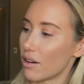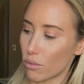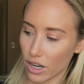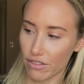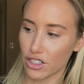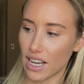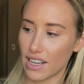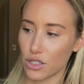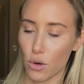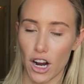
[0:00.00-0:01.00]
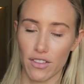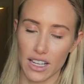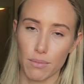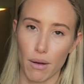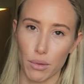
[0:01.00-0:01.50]
Whatever size you are,
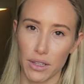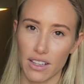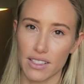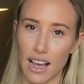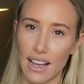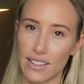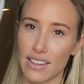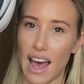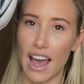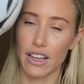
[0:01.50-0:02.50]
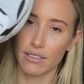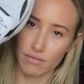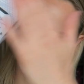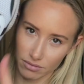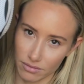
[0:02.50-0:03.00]
that's probably the size that
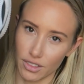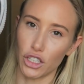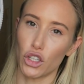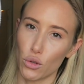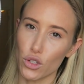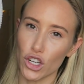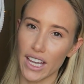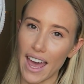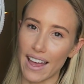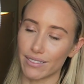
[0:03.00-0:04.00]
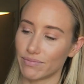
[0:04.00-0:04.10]
you should get.